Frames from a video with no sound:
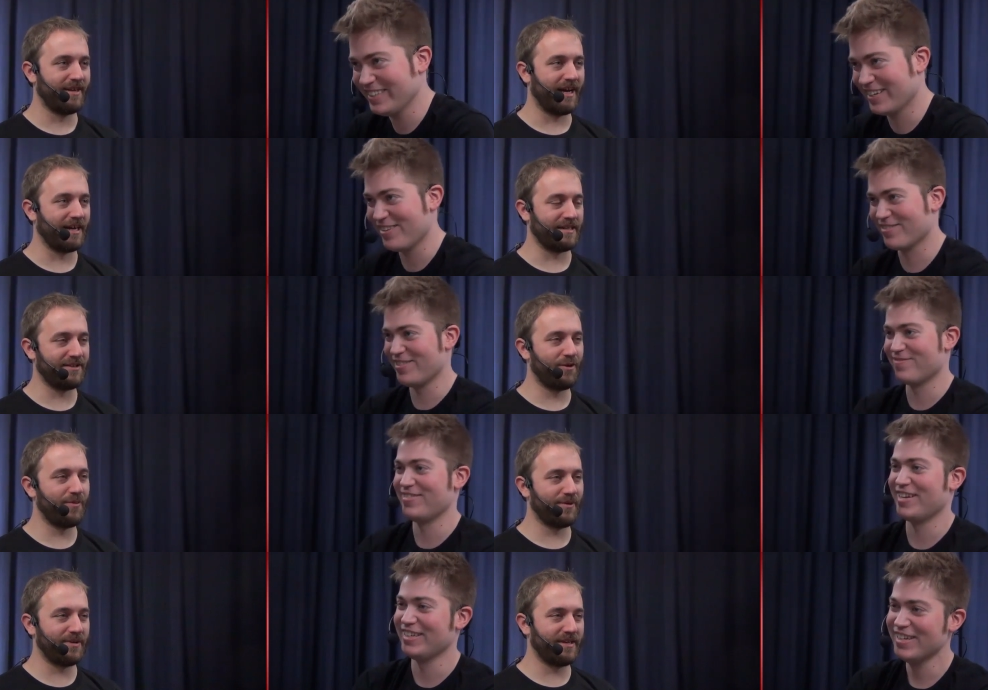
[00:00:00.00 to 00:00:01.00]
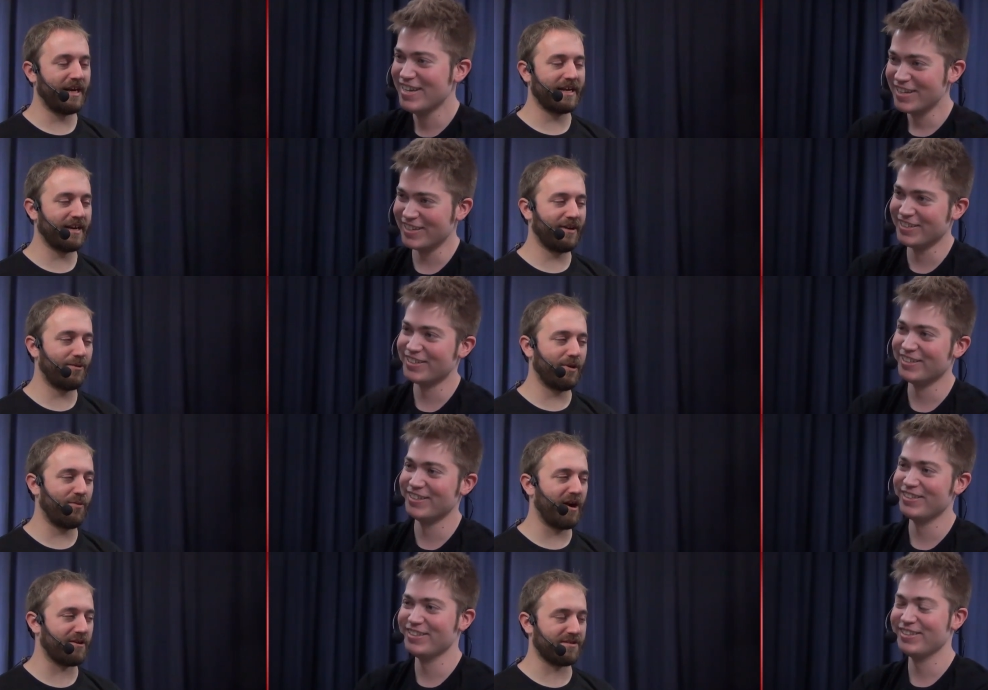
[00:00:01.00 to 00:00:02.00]
Speaker 1: I, no, but I, I don't want to
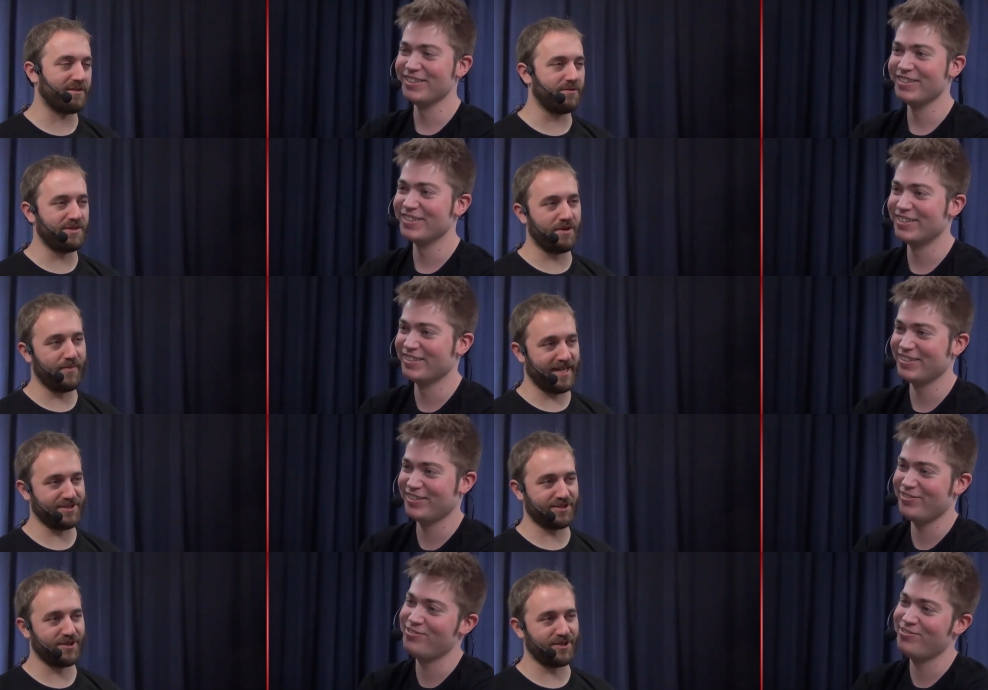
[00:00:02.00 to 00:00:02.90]
wear a suit to a magic